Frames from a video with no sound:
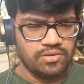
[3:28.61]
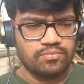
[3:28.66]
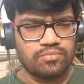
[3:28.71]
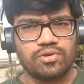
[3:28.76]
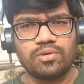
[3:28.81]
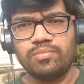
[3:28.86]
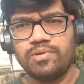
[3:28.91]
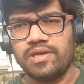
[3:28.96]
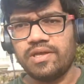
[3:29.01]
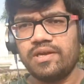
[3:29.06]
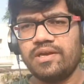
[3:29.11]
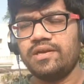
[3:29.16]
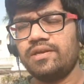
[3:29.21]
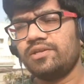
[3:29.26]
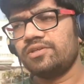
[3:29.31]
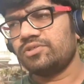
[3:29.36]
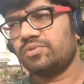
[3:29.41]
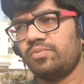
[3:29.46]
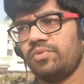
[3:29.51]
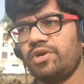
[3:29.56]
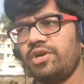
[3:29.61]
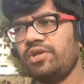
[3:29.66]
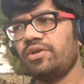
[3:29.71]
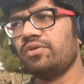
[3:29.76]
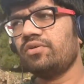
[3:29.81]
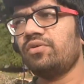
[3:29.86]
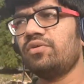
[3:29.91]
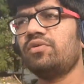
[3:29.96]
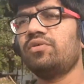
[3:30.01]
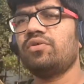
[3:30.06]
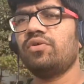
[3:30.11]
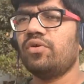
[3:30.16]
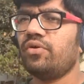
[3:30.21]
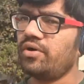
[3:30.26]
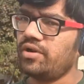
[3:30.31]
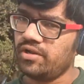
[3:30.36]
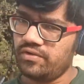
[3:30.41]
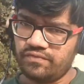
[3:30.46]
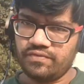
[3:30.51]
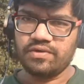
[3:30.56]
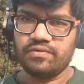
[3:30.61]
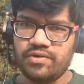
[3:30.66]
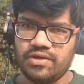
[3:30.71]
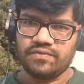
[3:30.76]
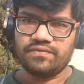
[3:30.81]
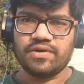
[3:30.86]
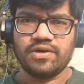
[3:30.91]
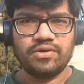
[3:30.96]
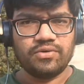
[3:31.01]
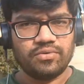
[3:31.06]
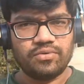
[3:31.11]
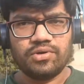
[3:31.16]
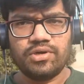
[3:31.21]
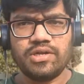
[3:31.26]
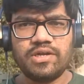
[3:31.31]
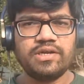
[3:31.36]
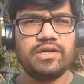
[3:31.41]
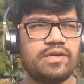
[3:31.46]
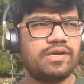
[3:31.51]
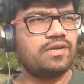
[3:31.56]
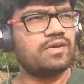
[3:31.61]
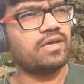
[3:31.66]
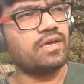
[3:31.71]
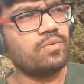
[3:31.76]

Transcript: probably edit this video, or if I don't edit it,